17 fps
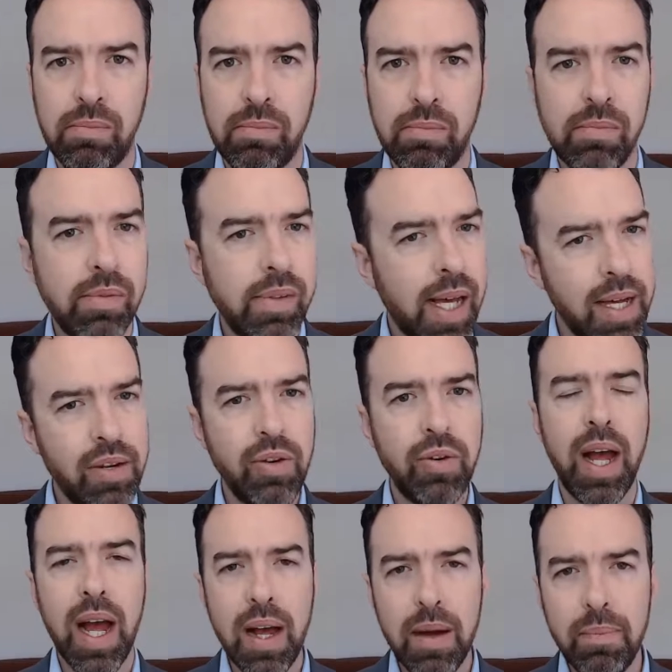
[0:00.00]
They do
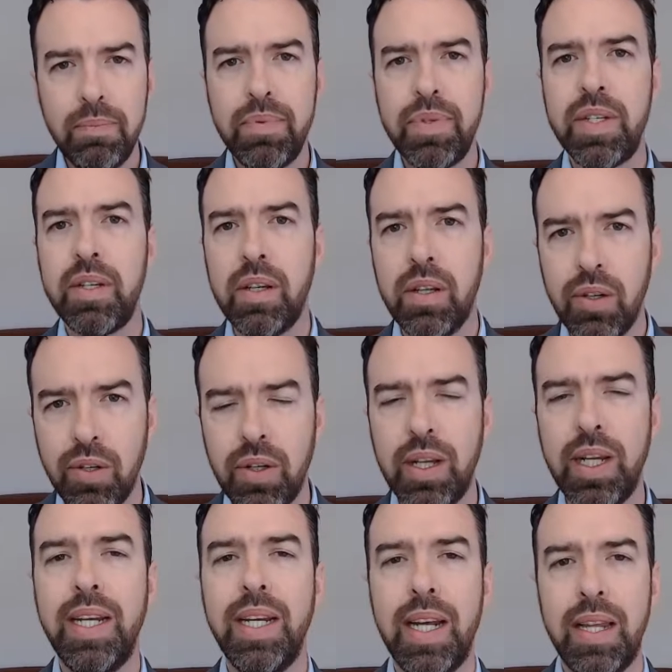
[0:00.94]

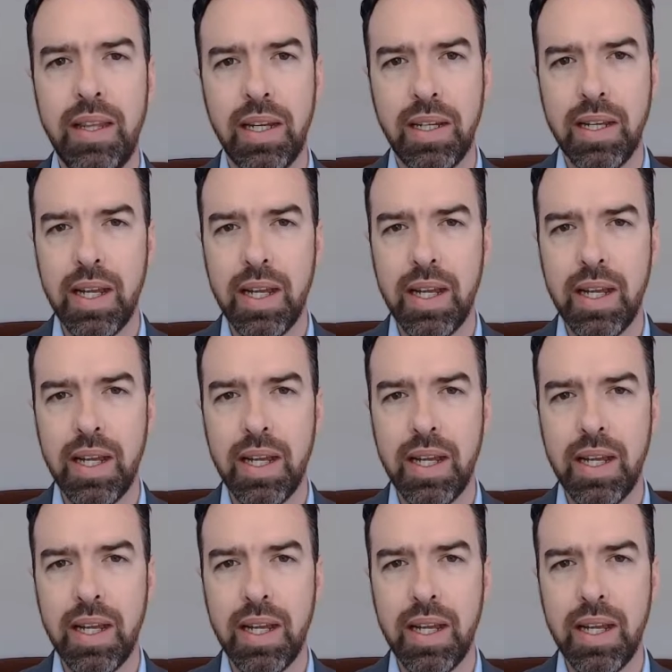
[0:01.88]
absolutely nothing.